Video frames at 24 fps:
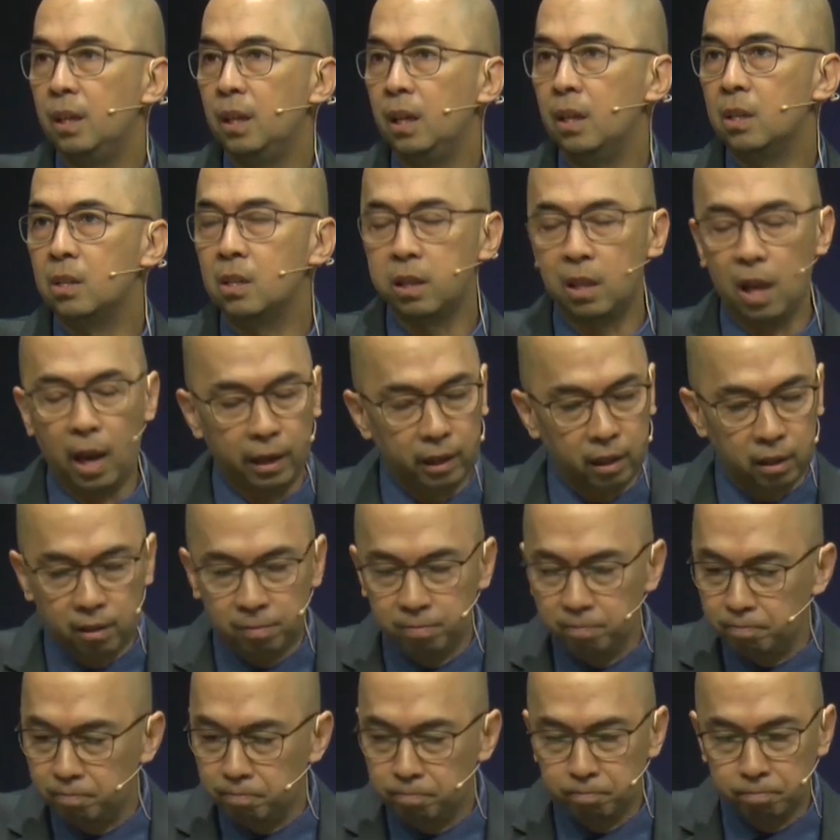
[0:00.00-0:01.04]
It's like
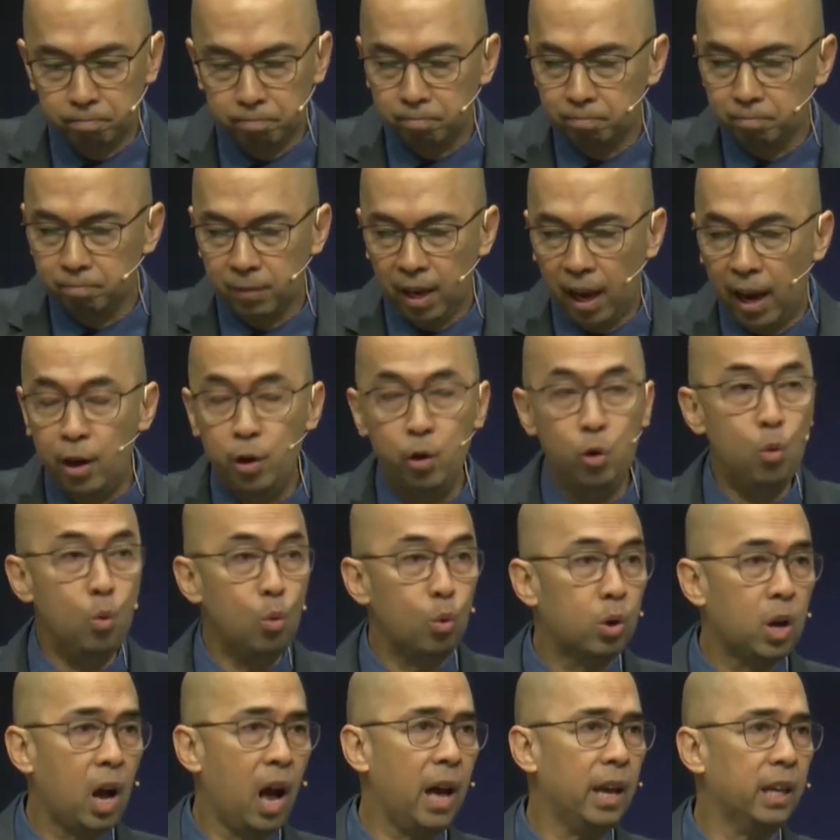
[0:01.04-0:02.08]
a
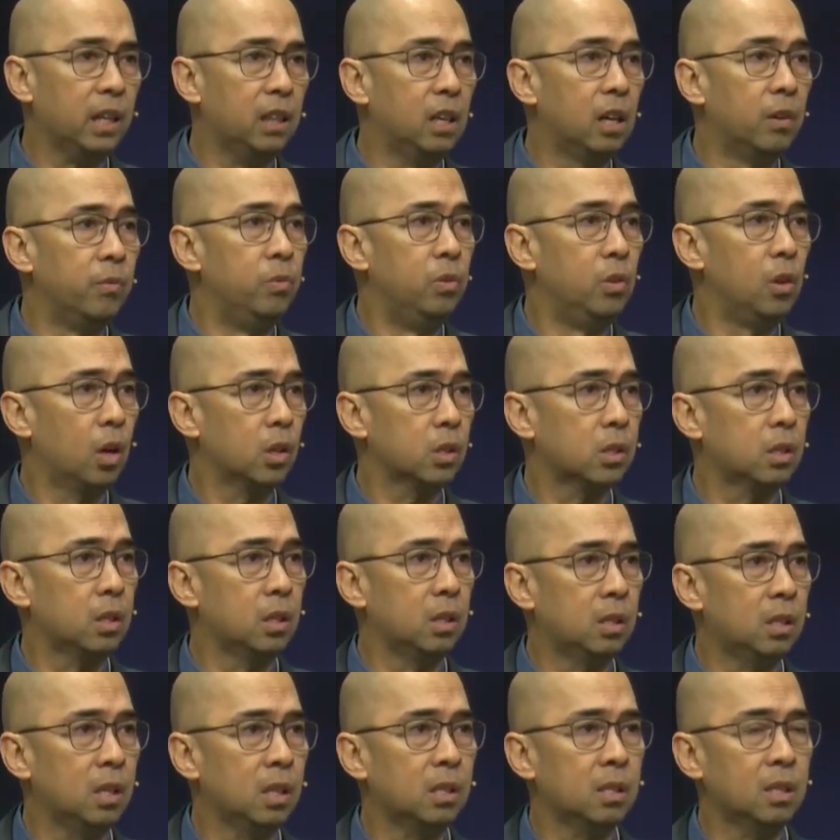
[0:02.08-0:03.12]
new kind of
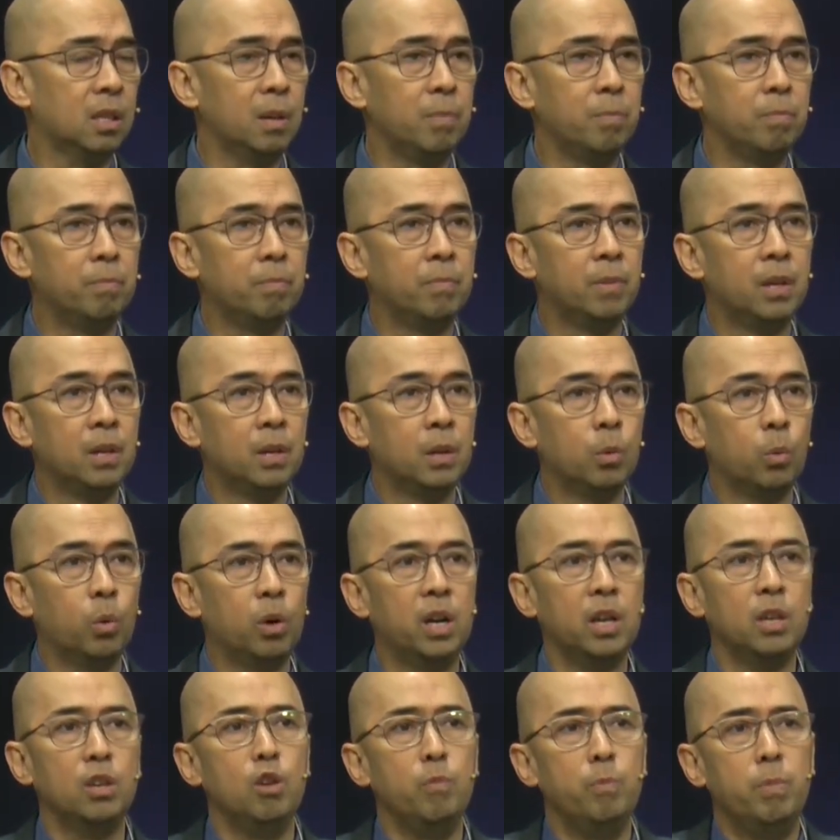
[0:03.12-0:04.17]
Gnosticism
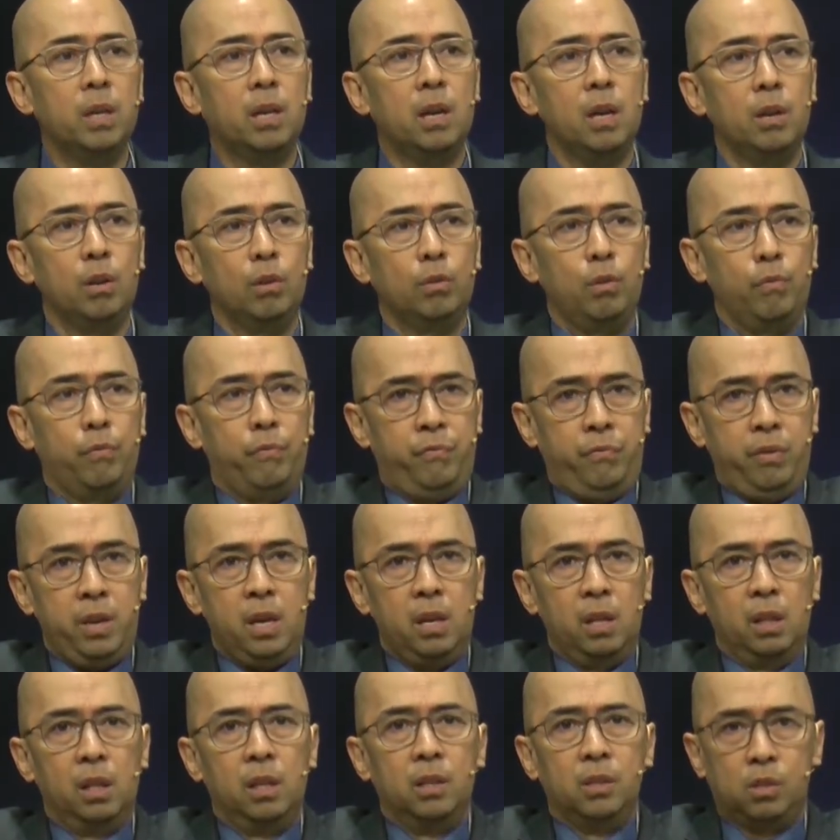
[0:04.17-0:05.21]
wherein you begin to
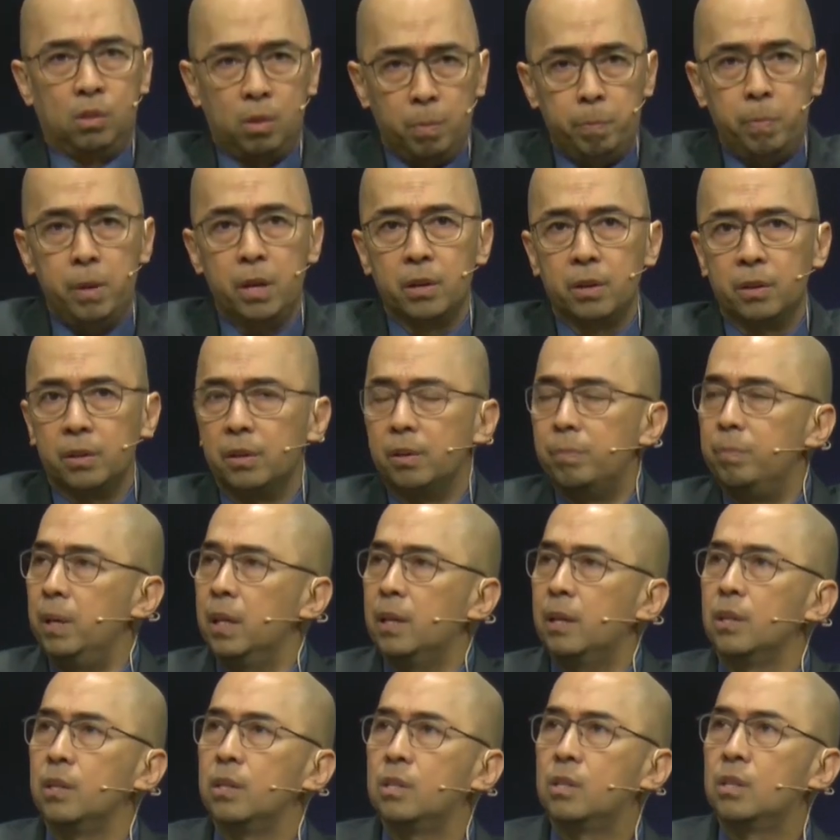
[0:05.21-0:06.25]
feel superior
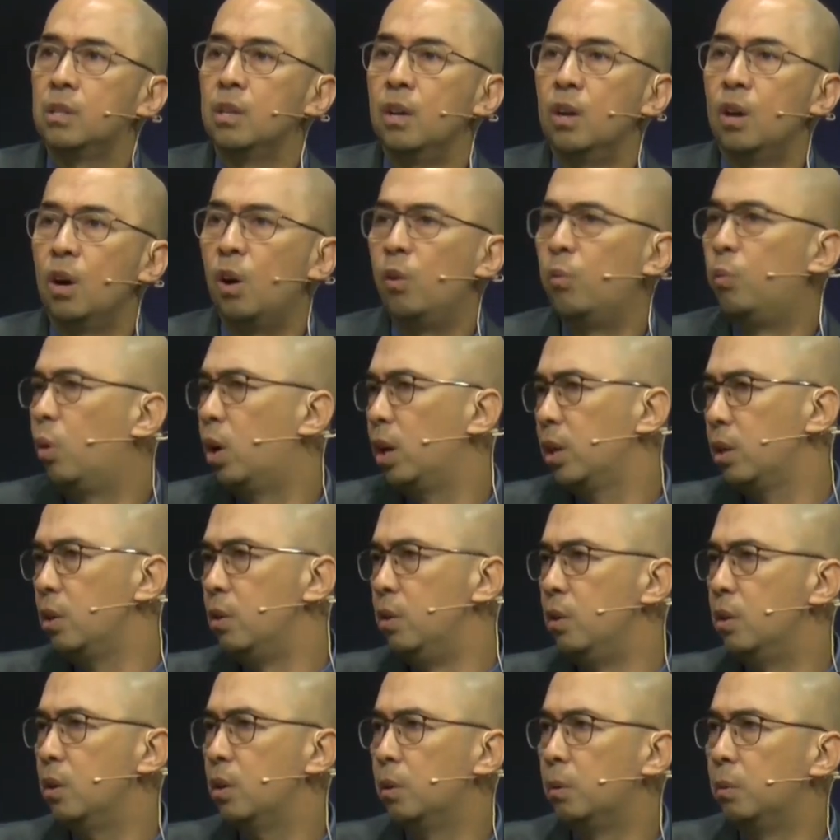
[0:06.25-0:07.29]
because of what
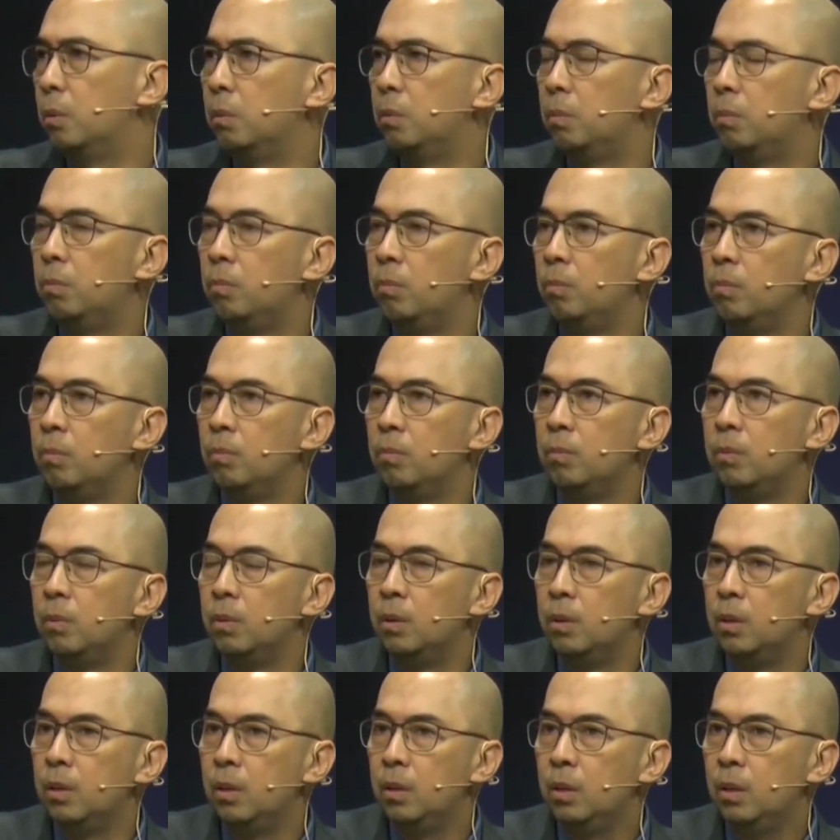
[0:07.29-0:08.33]
you know.
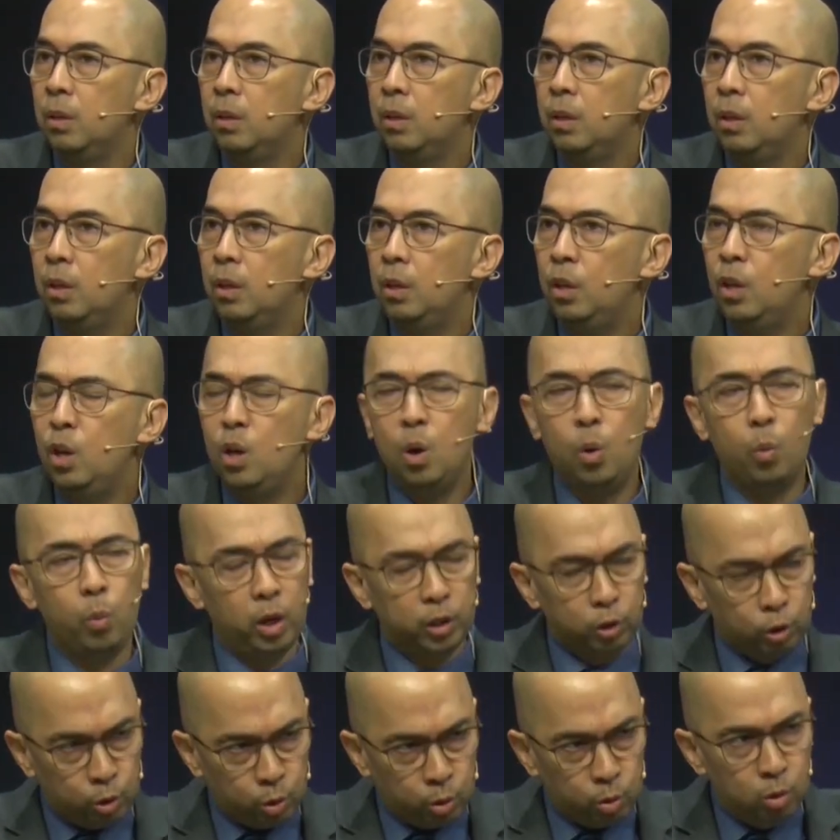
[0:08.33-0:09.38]
You know
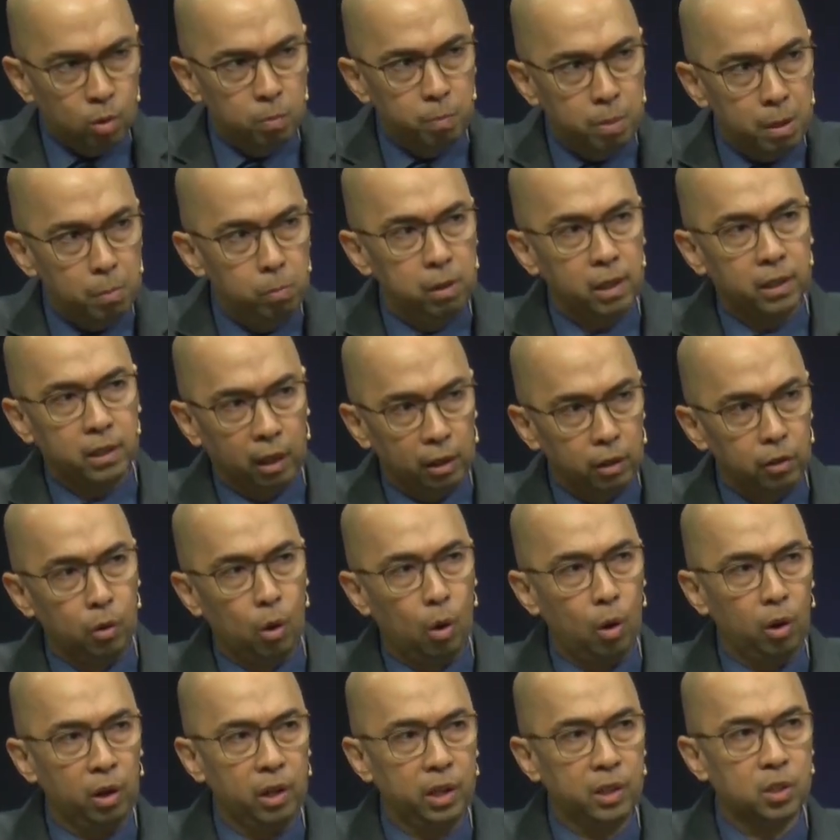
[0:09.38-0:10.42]
what true biblical
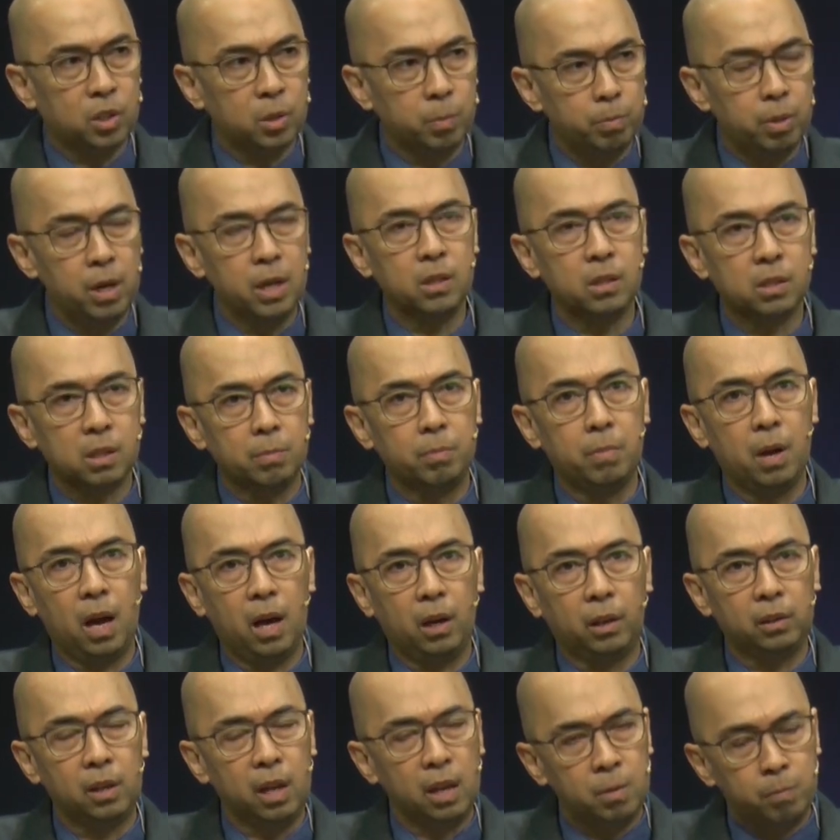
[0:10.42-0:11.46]
knowledge brings
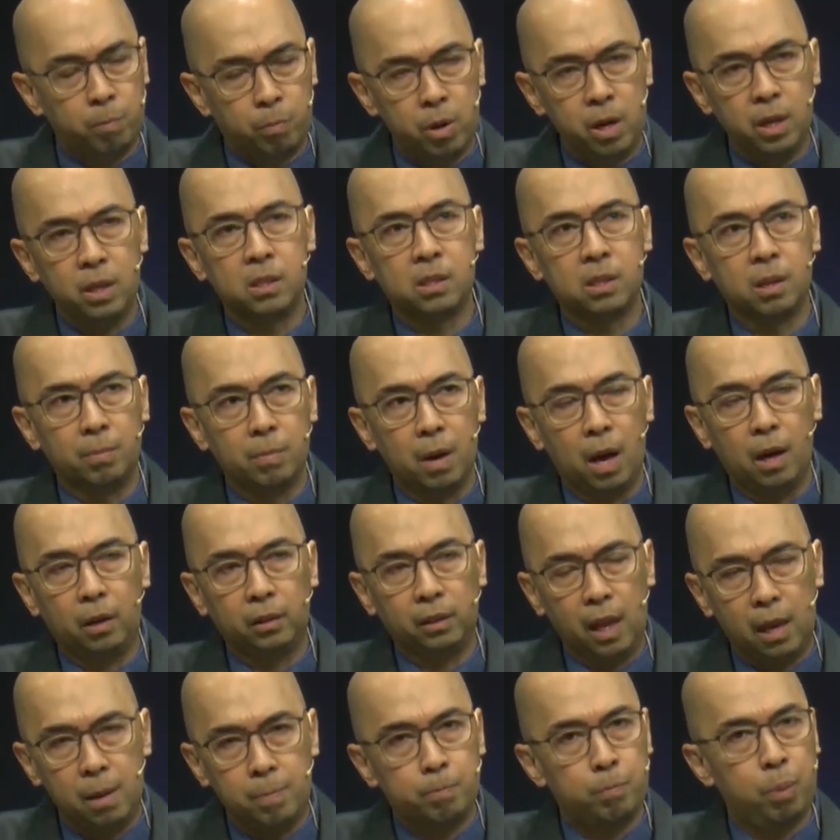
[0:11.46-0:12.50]
about? It brings
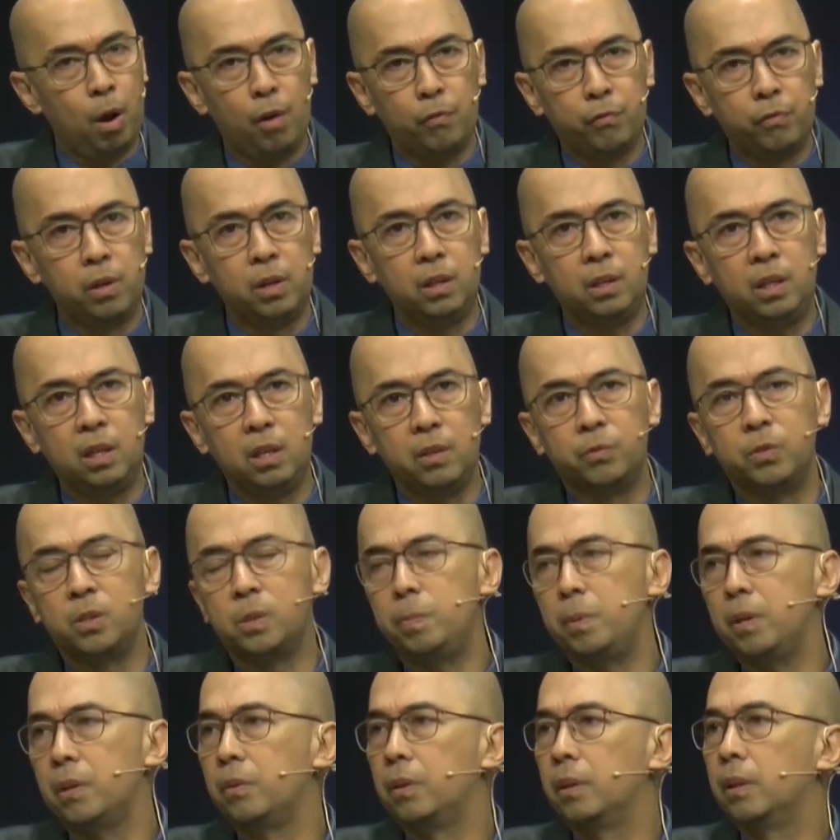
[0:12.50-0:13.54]
about a poverty of
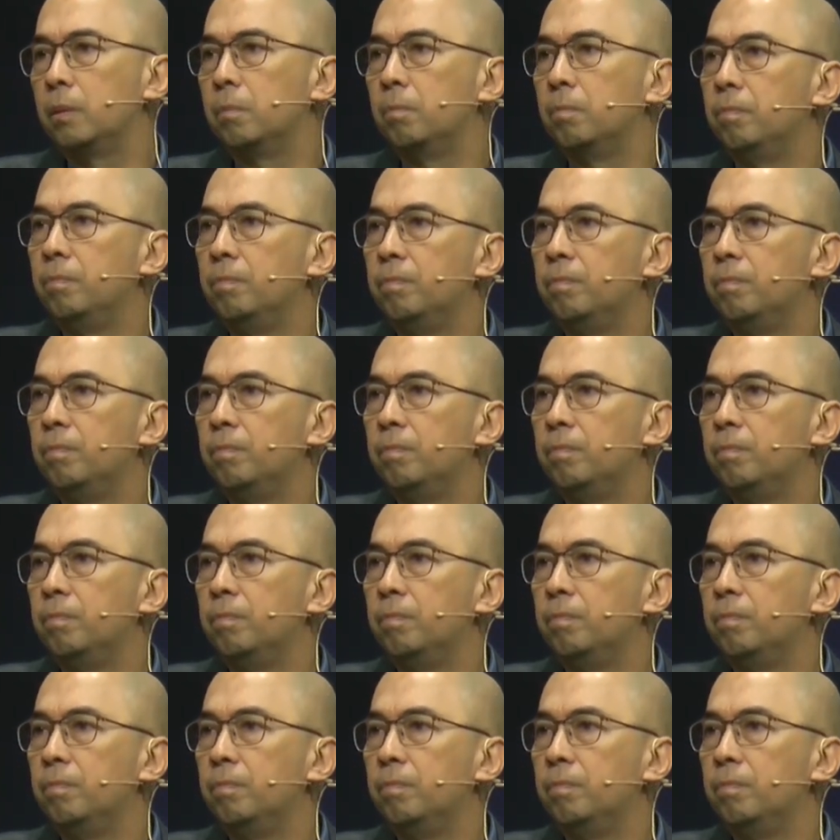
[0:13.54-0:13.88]
spirit.